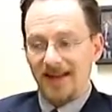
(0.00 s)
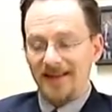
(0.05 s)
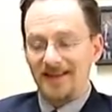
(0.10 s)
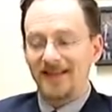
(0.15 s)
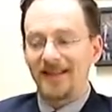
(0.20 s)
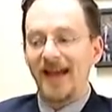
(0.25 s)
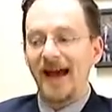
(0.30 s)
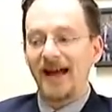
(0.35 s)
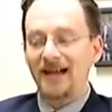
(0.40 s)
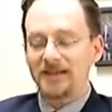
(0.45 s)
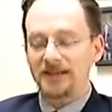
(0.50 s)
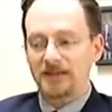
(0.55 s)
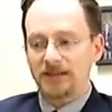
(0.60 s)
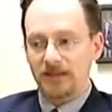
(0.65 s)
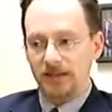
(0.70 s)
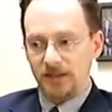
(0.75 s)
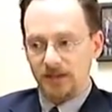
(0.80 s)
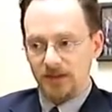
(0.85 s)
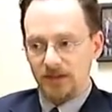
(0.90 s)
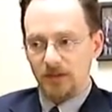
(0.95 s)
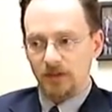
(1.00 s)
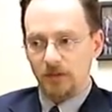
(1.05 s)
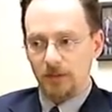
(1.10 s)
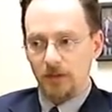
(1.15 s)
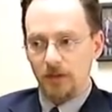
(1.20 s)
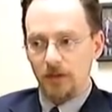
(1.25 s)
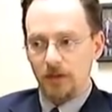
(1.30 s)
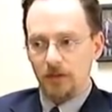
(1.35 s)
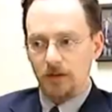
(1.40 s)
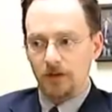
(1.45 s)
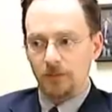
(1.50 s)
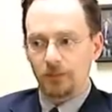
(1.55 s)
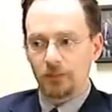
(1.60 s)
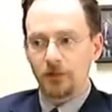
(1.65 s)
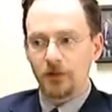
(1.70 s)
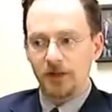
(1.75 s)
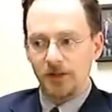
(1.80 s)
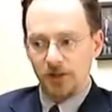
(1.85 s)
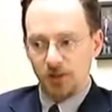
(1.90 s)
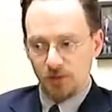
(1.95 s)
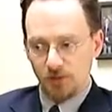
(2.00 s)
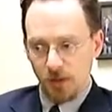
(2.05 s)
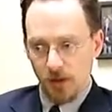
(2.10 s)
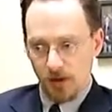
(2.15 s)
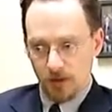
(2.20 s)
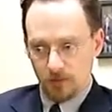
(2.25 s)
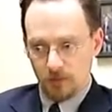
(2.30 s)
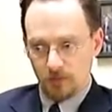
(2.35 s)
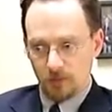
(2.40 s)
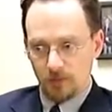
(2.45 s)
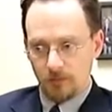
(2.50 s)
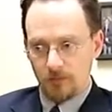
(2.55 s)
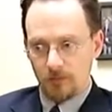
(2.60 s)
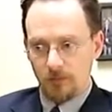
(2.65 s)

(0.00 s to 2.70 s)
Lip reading: in that sense, the British model